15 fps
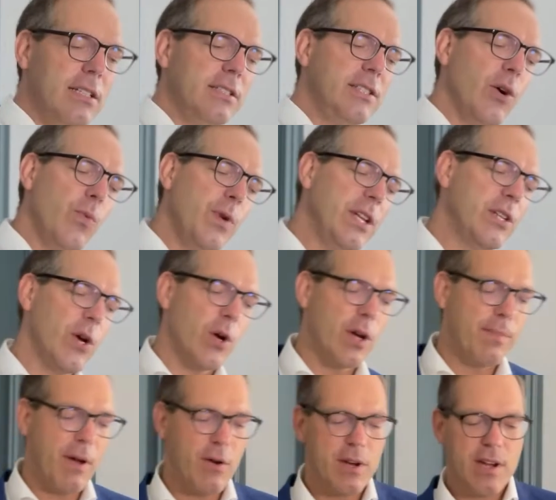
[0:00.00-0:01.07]
So we talk
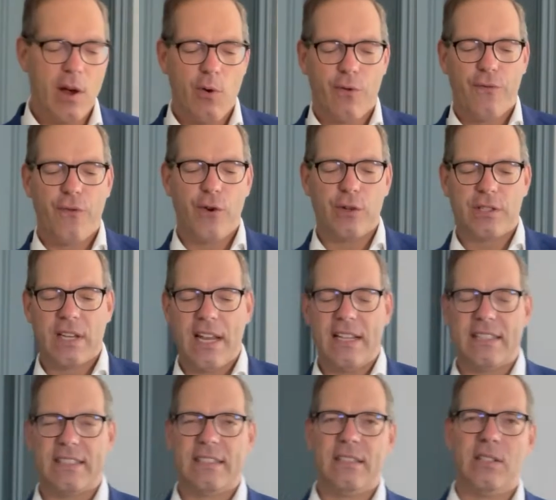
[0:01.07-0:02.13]
about in our first
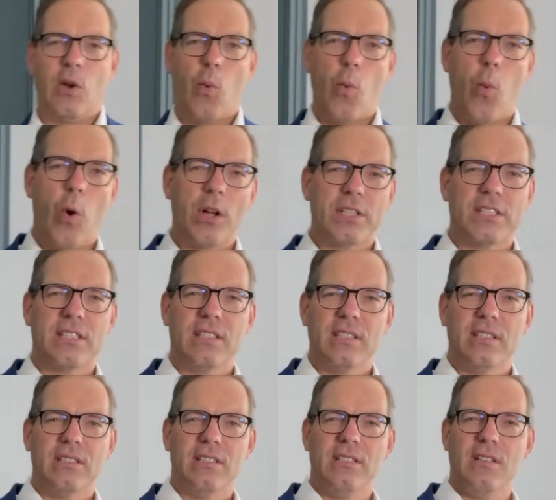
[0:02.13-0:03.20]
lesson, what's
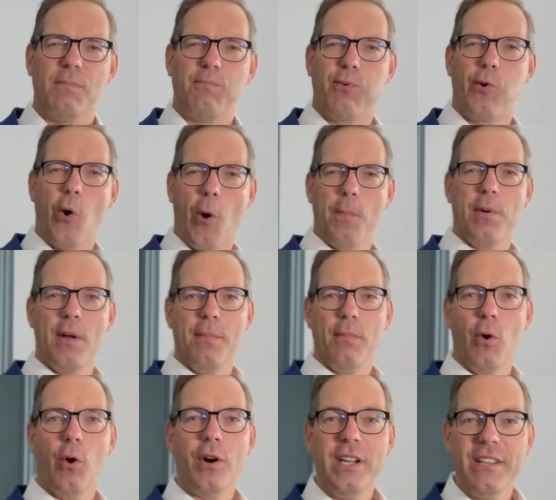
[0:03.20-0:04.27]
the problem,
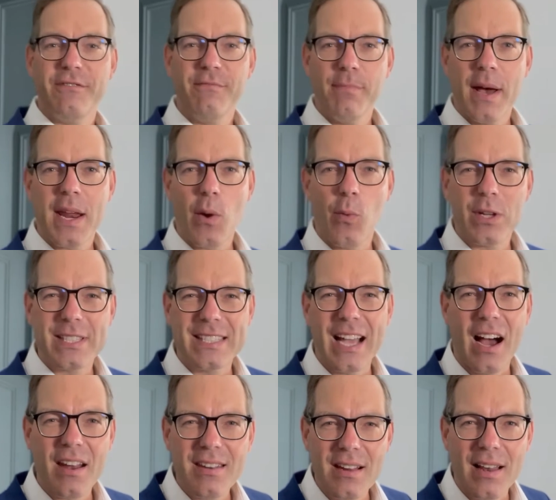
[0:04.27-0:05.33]
or even better, what's the
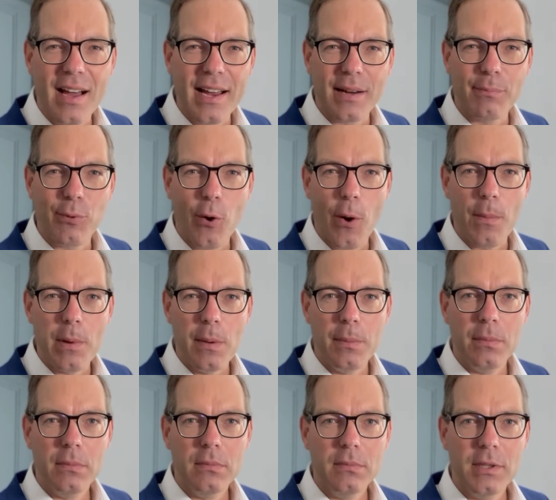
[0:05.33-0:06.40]
underlying problem?